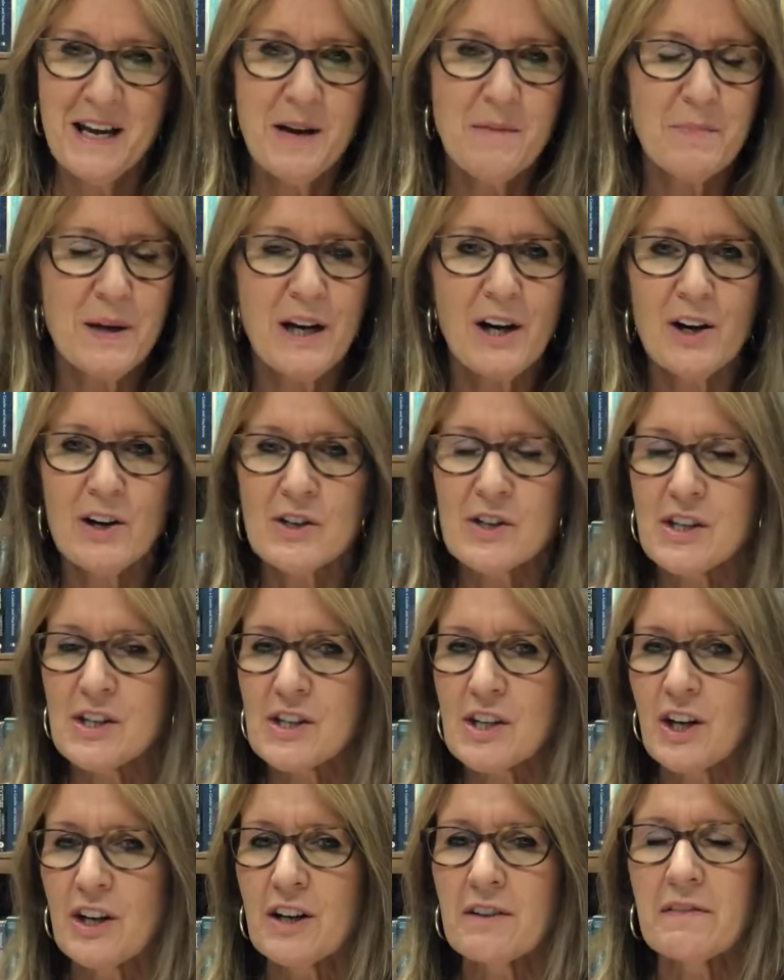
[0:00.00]
because it's
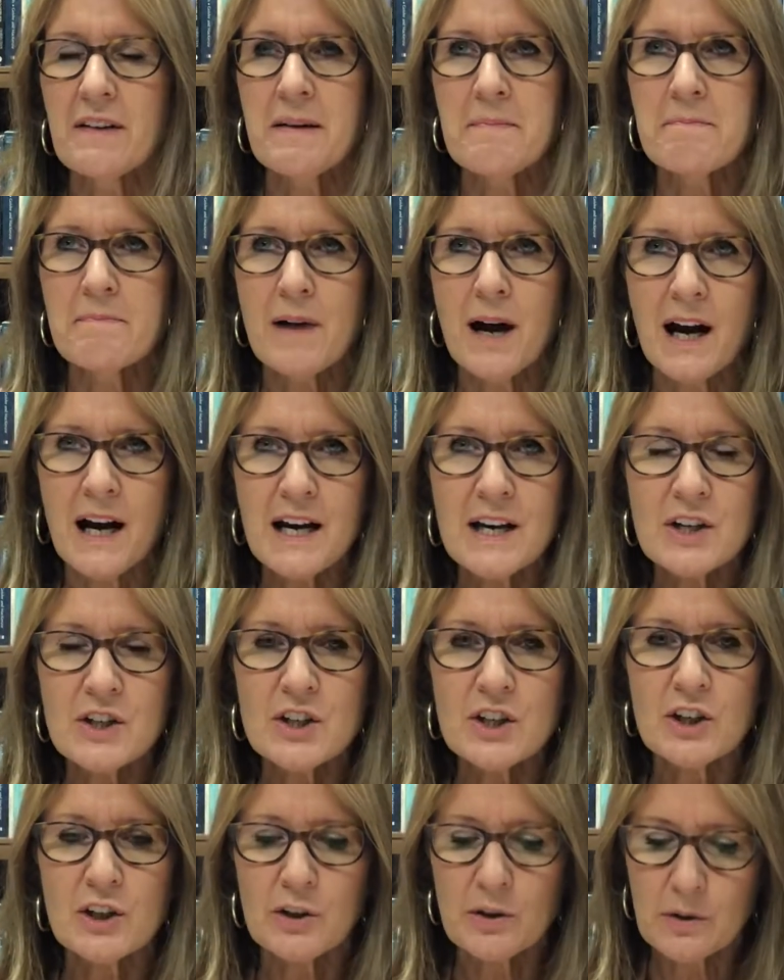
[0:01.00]
going to remind
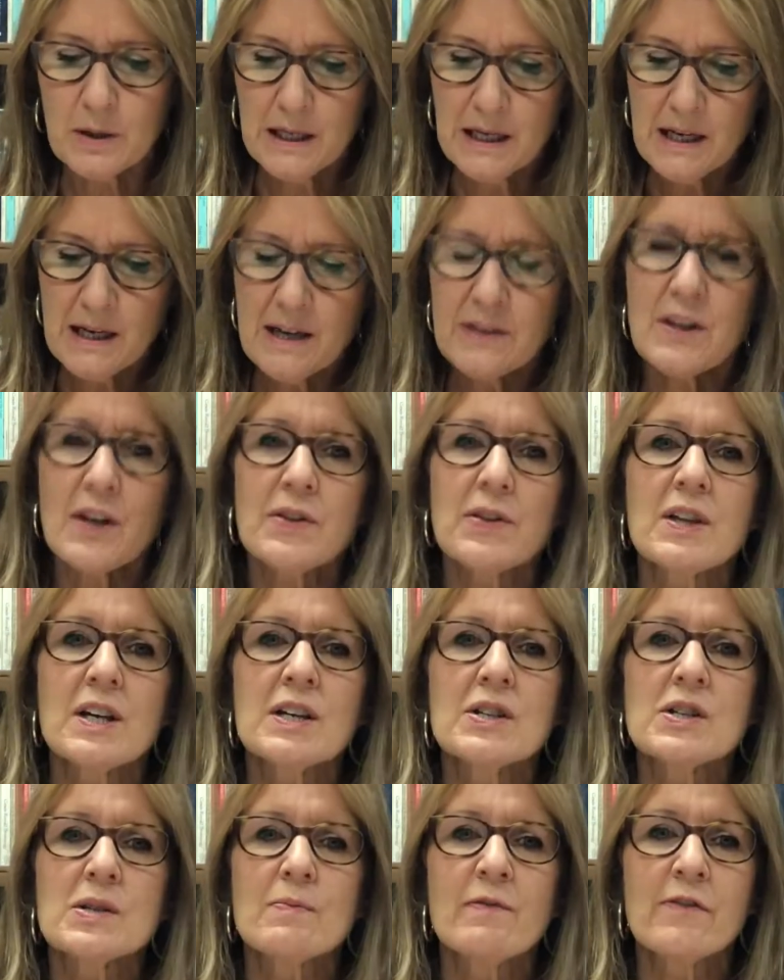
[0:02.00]
you that
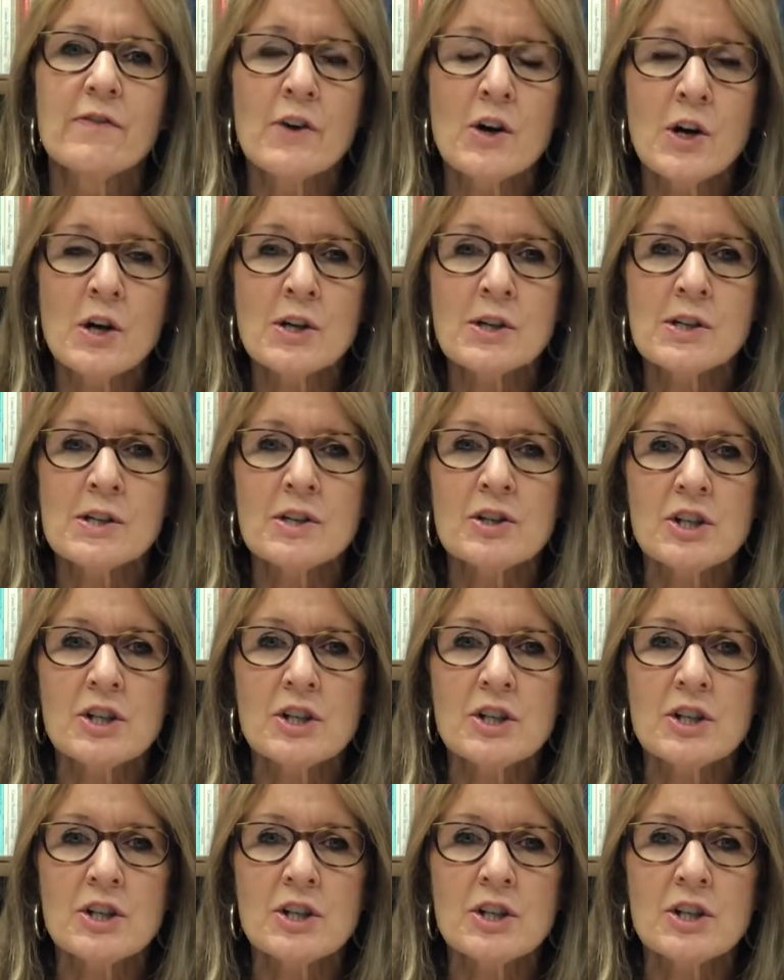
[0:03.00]
this verse,